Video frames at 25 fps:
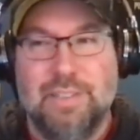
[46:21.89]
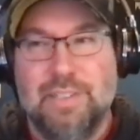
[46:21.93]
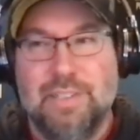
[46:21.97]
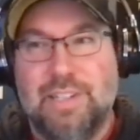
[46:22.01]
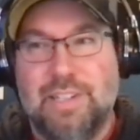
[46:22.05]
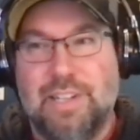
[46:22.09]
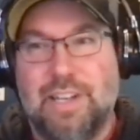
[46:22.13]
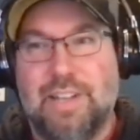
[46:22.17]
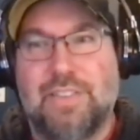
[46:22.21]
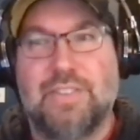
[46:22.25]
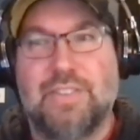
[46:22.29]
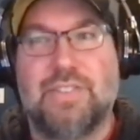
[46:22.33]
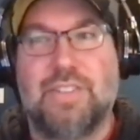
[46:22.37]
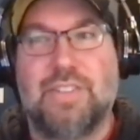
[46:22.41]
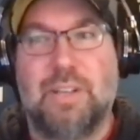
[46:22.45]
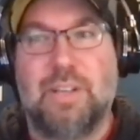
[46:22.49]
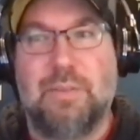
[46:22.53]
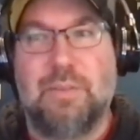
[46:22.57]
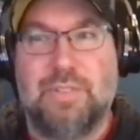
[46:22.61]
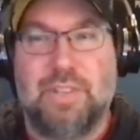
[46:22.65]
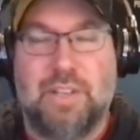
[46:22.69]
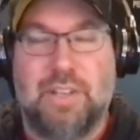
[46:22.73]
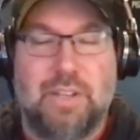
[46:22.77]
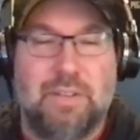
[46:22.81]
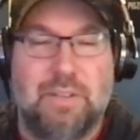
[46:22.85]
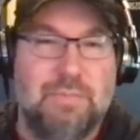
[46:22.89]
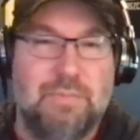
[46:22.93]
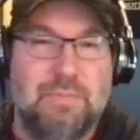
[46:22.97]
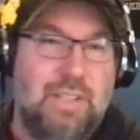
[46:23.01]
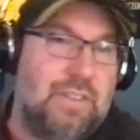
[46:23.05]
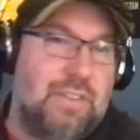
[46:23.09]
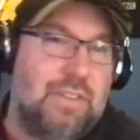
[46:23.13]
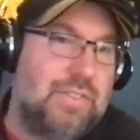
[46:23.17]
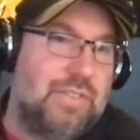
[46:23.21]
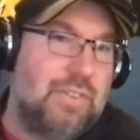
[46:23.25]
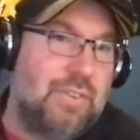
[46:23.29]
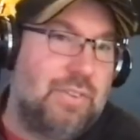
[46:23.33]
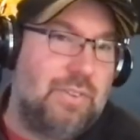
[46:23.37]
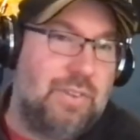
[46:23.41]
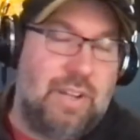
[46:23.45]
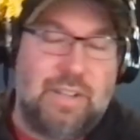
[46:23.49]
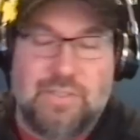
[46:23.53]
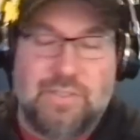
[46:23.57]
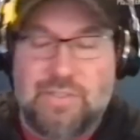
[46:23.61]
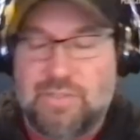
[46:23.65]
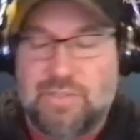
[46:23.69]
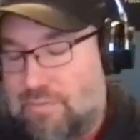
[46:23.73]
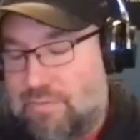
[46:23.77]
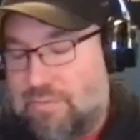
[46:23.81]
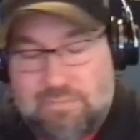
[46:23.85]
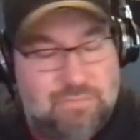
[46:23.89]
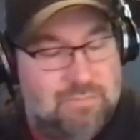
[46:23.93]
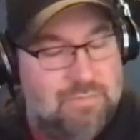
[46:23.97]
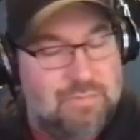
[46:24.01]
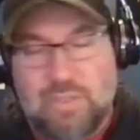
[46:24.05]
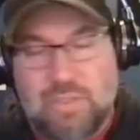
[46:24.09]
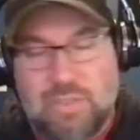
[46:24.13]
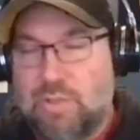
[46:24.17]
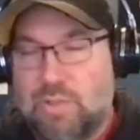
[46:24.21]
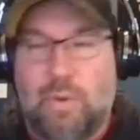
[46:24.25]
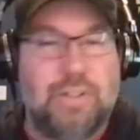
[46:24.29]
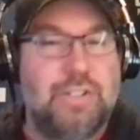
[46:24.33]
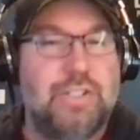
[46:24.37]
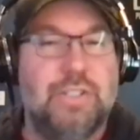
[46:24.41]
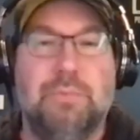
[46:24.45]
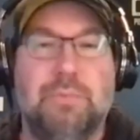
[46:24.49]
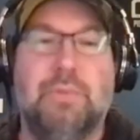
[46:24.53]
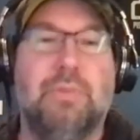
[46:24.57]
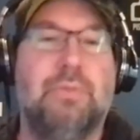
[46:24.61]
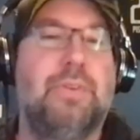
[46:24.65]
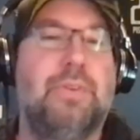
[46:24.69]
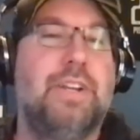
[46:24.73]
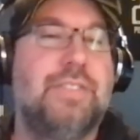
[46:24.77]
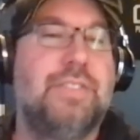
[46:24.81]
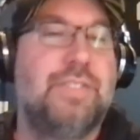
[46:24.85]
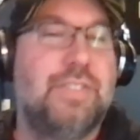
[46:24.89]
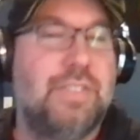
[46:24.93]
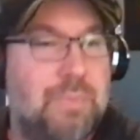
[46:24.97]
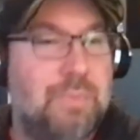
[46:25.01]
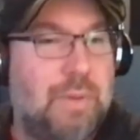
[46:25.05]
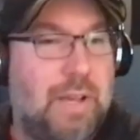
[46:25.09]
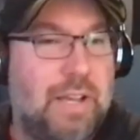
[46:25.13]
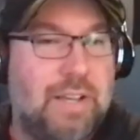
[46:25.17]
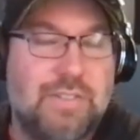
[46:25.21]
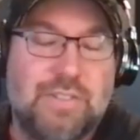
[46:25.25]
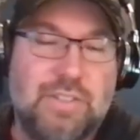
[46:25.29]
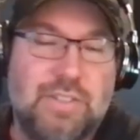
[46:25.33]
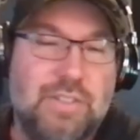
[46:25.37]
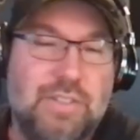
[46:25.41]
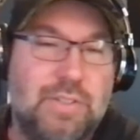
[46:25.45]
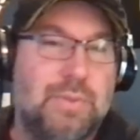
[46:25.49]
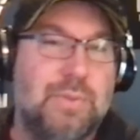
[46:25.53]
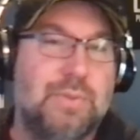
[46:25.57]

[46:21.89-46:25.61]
at the same time, he also has questionable racist past too.